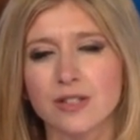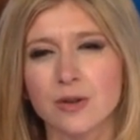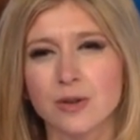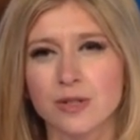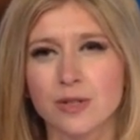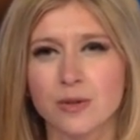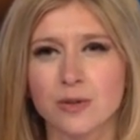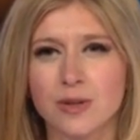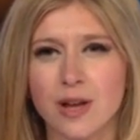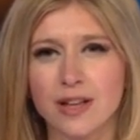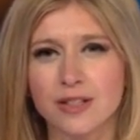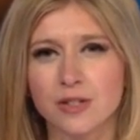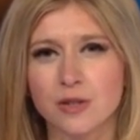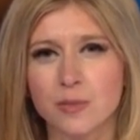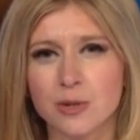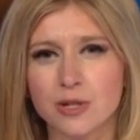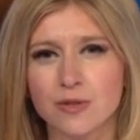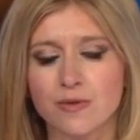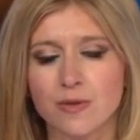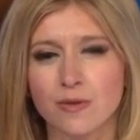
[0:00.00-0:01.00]
So, so it's
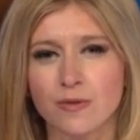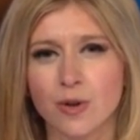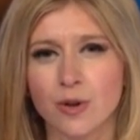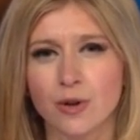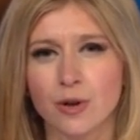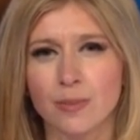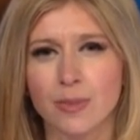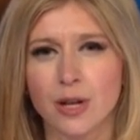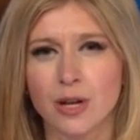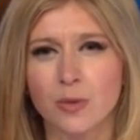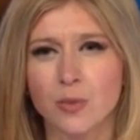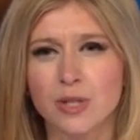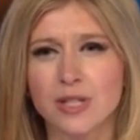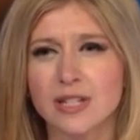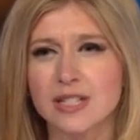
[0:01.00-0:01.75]
not so much vulnerability.